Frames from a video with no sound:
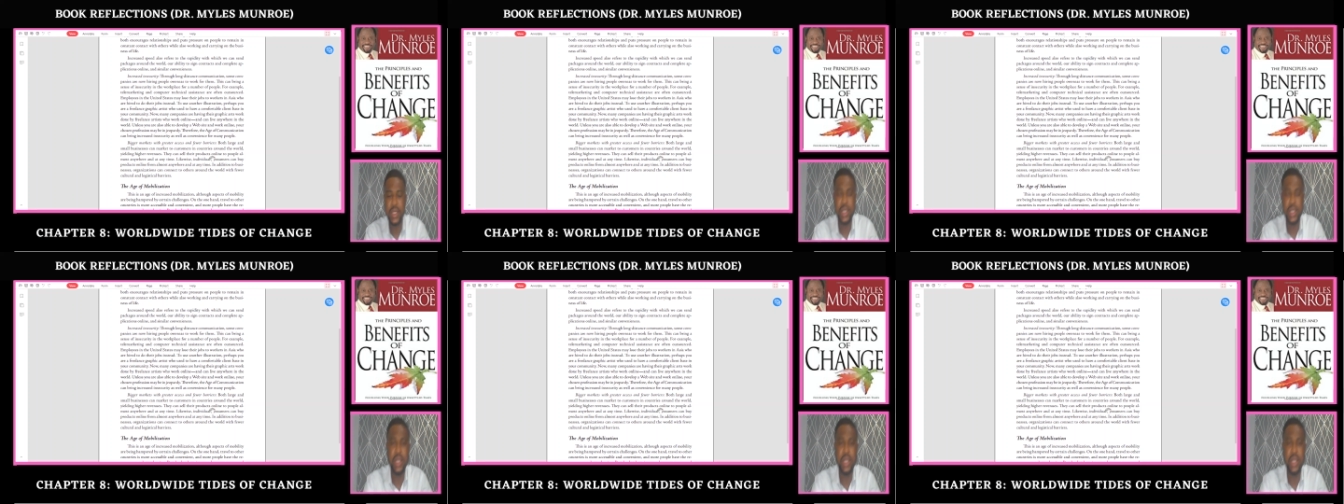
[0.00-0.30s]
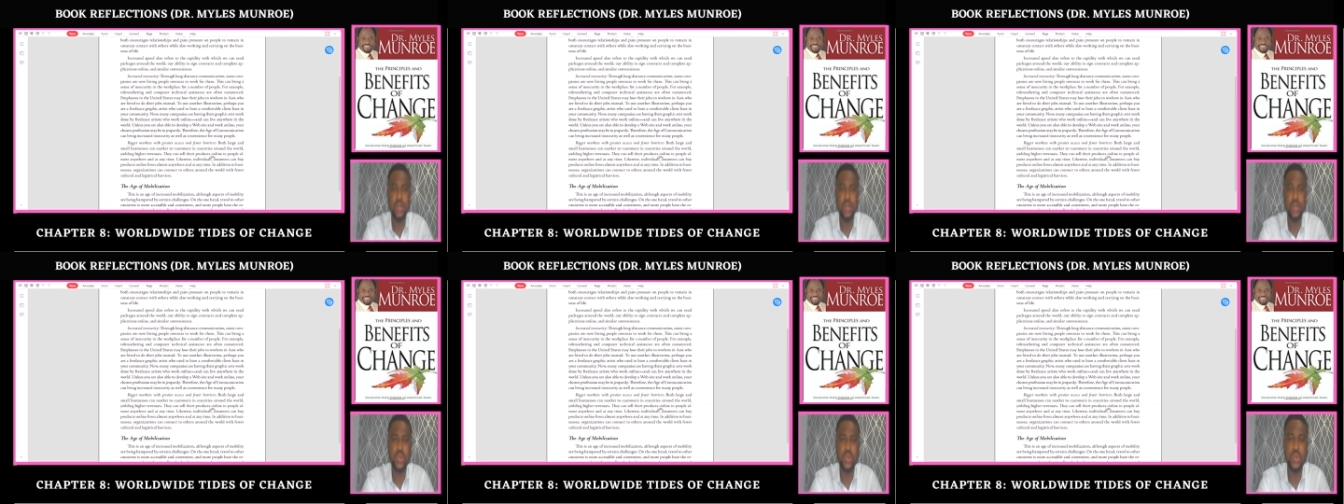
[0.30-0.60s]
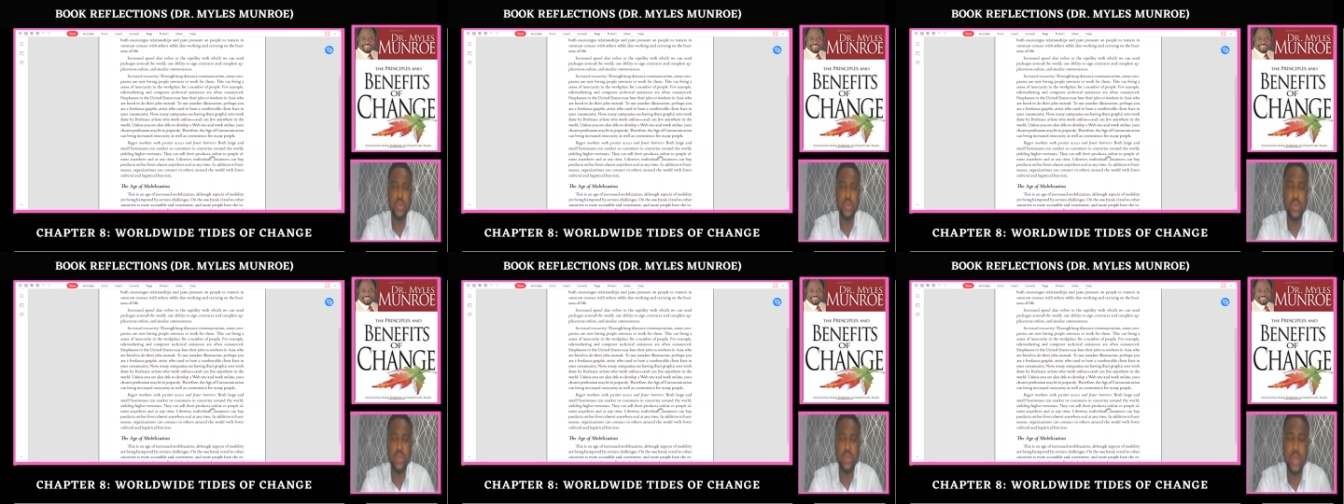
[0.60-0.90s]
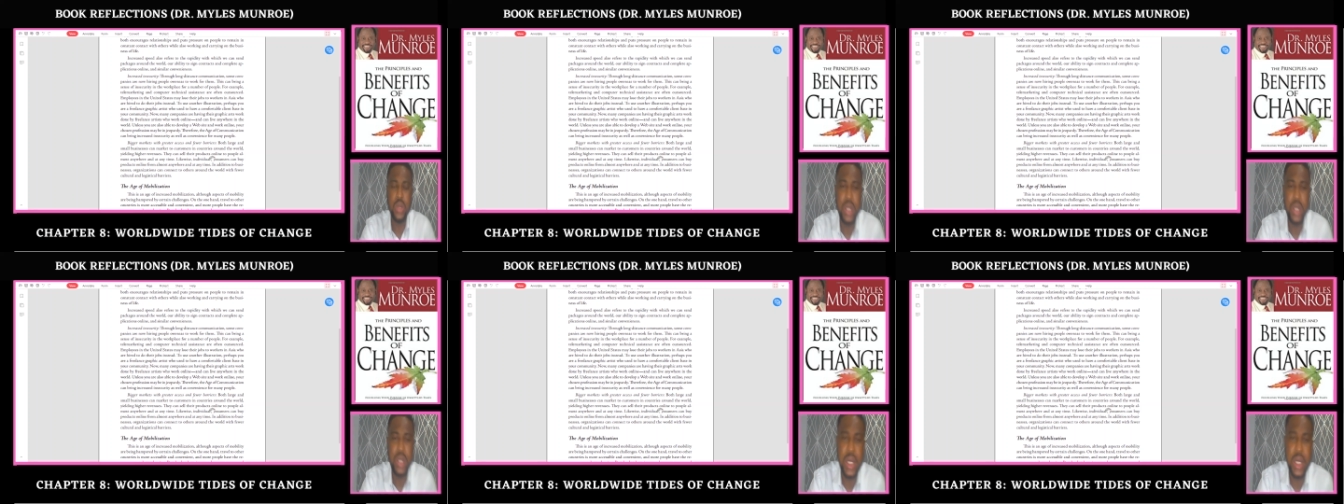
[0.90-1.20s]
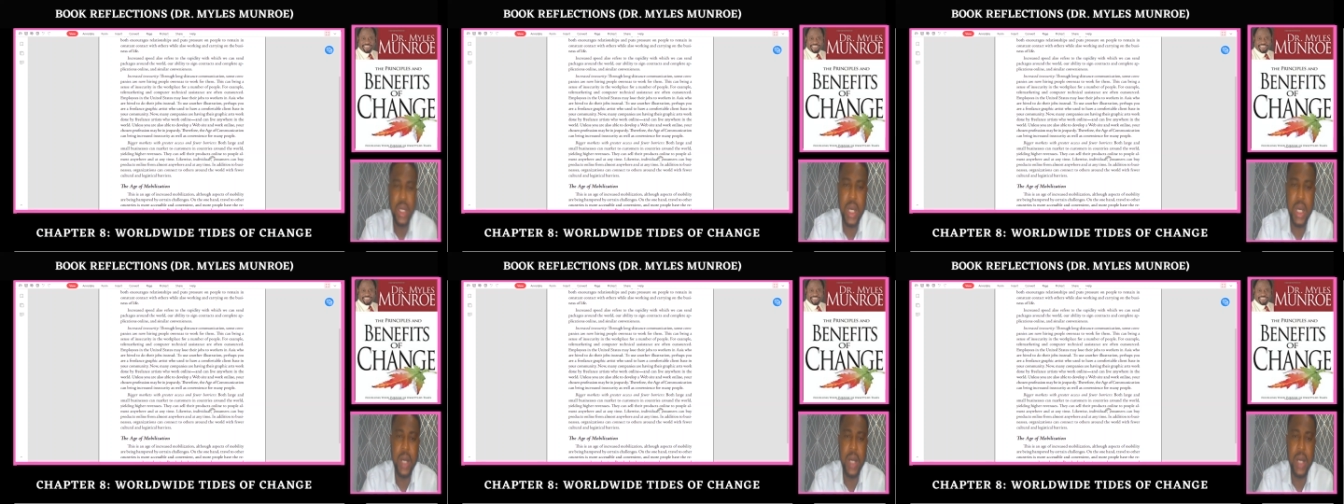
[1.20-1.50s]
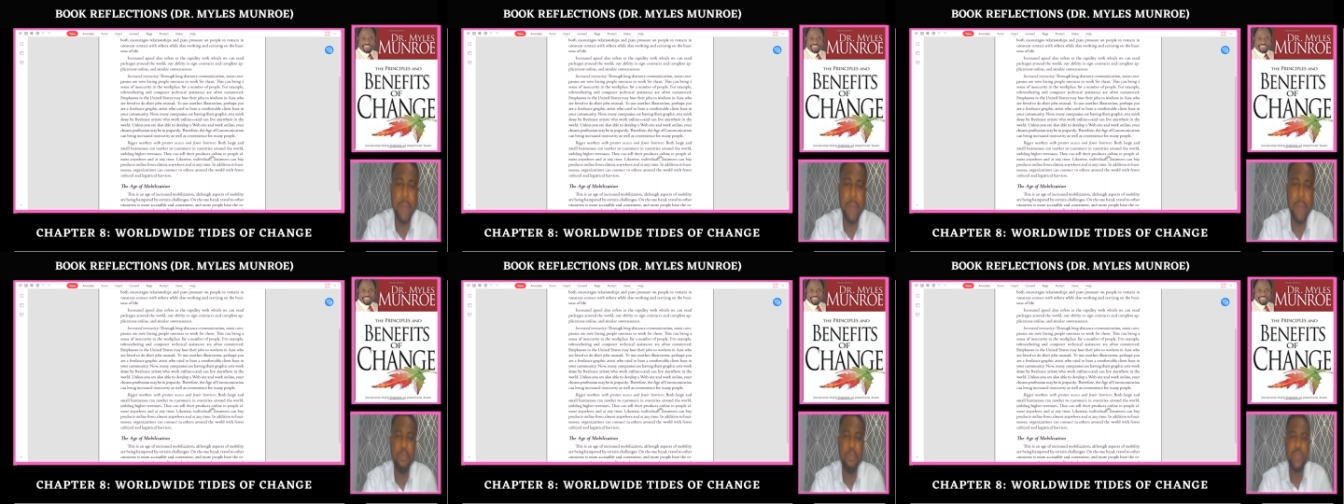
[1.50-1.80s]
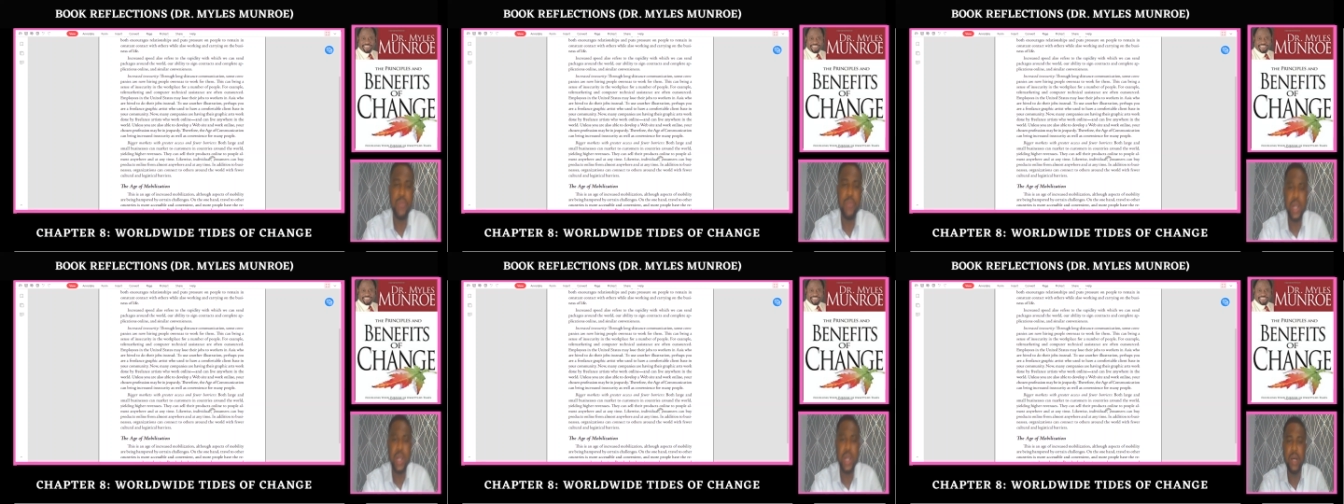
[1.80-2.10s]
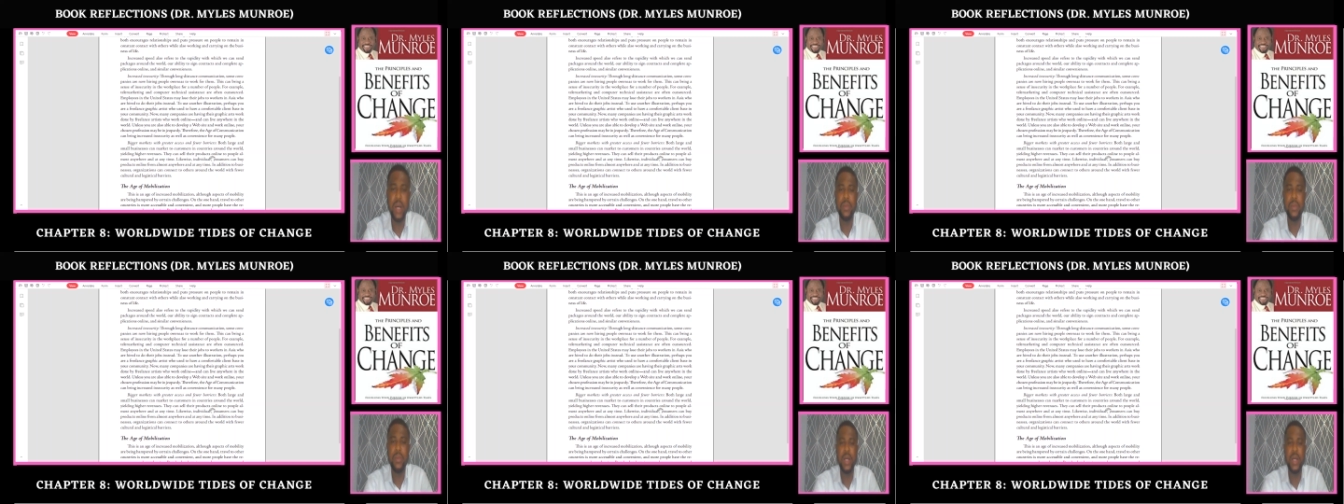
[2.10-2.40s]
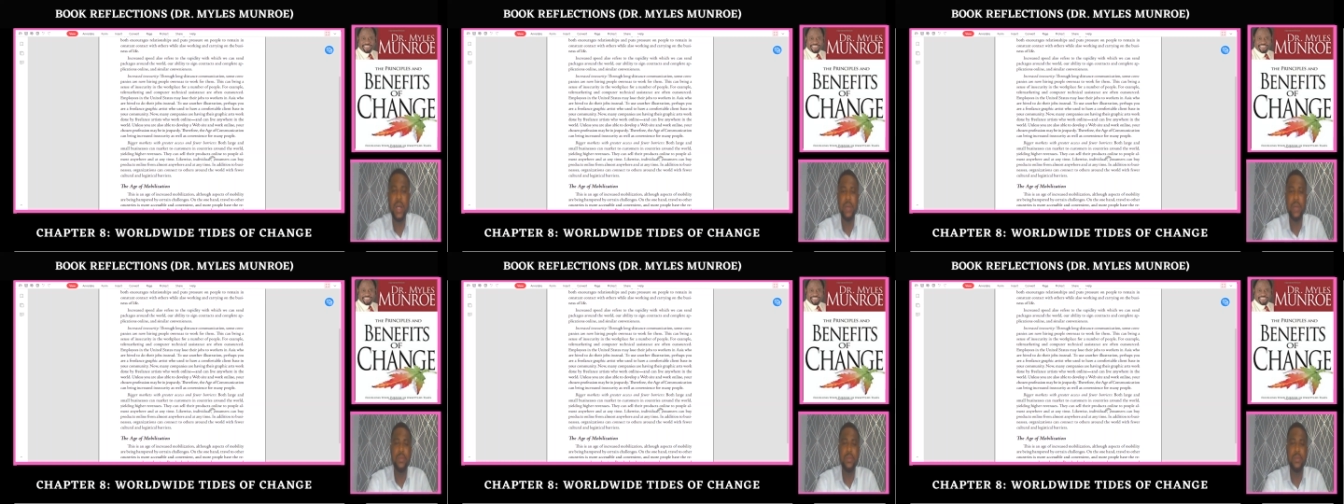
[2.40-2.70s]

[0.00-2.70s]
into um, um, um,